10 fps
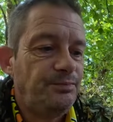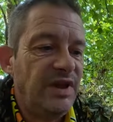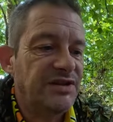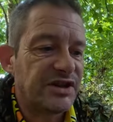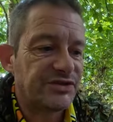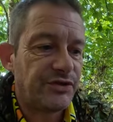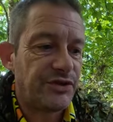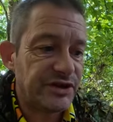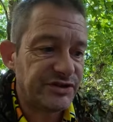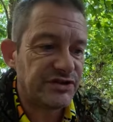It has
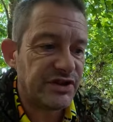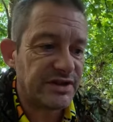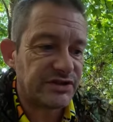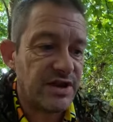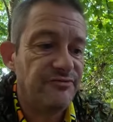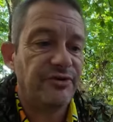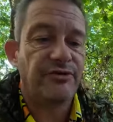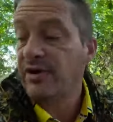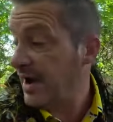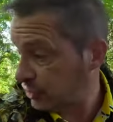36 infra...
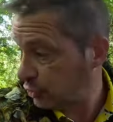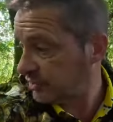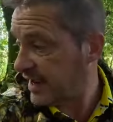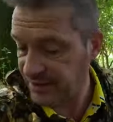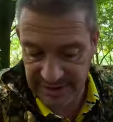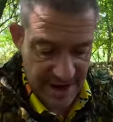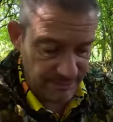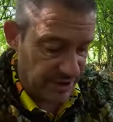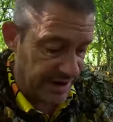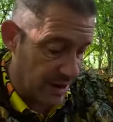I should get the
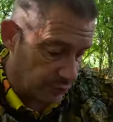camera now,